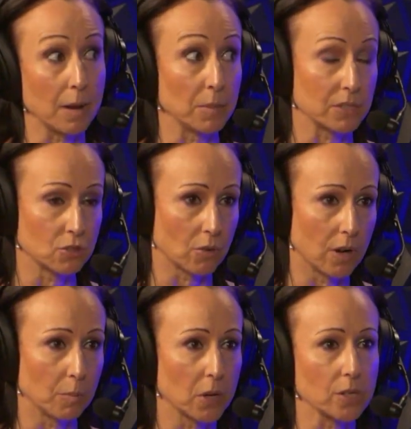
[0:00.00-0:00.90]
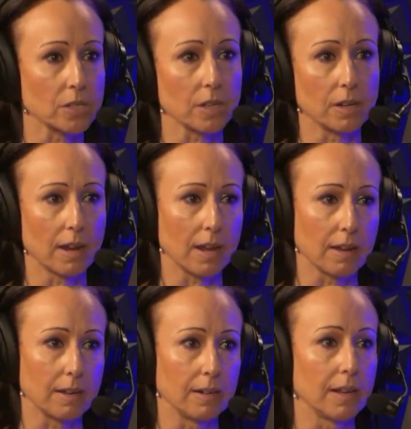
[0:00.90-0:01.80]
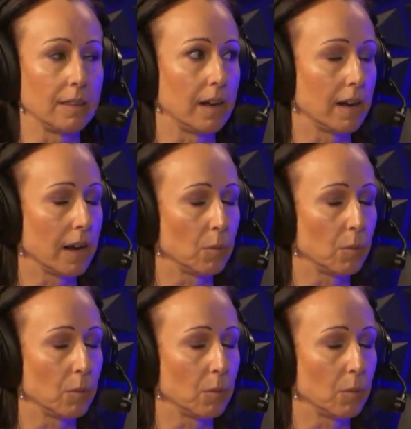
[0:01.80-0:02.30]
I'm a strong person. And then